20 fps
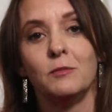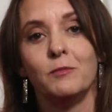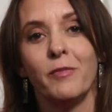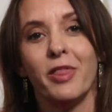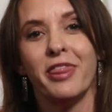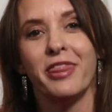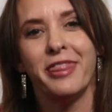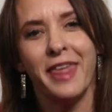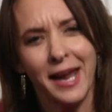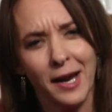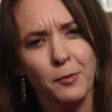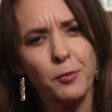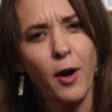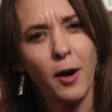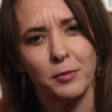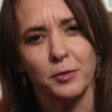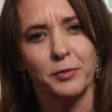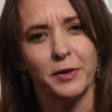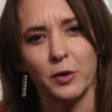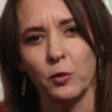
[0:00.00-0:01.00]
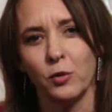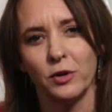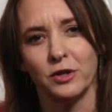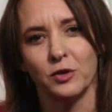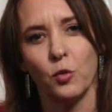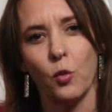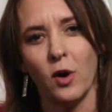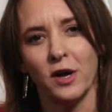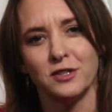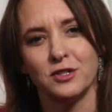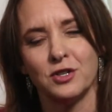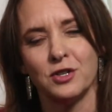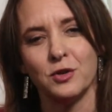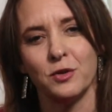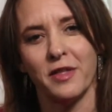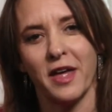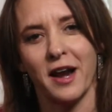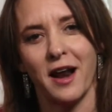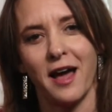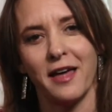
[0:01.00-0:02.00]
They probably wouldn't want to do
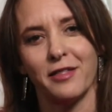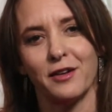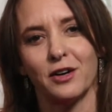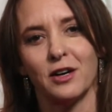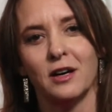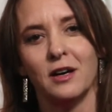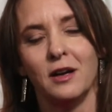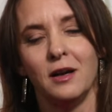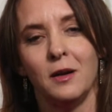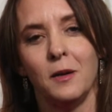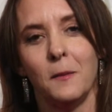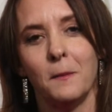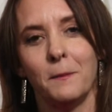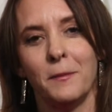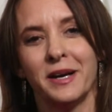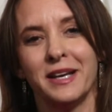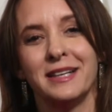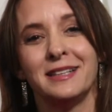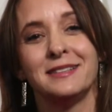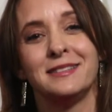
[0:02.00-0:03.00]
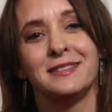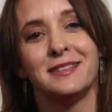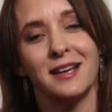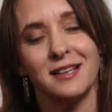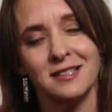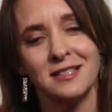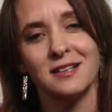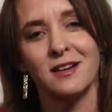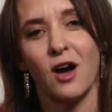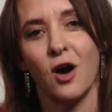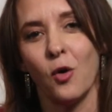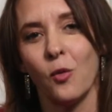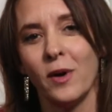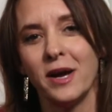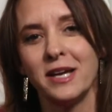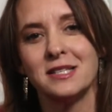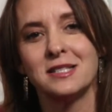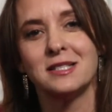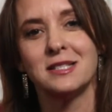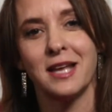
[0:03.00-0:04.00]
that either. But it doesn't
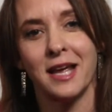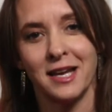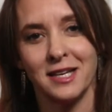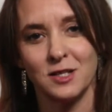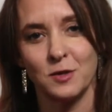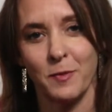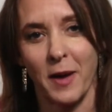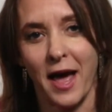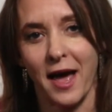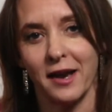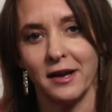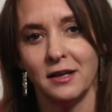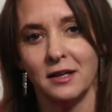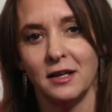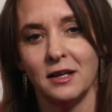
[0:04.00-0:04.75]
always taste bad.